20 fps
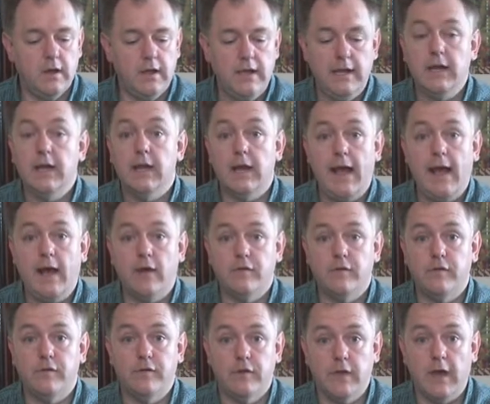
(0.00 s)
it allows
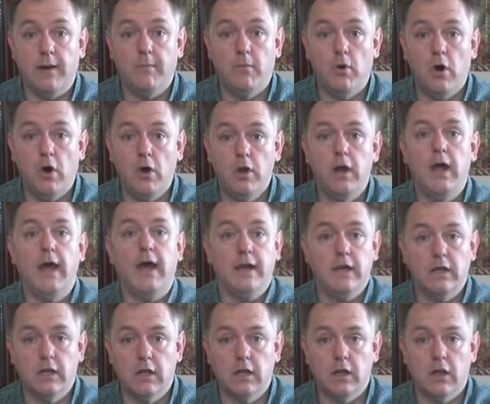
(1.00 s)
it to come on
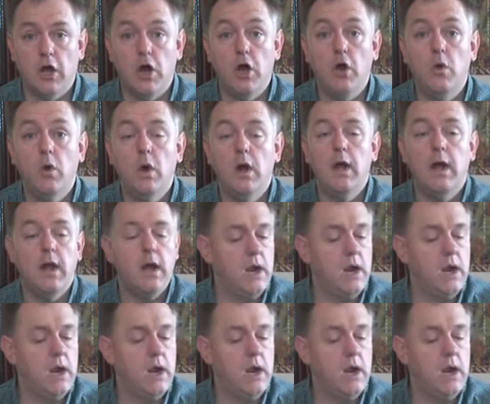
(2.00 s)
and glow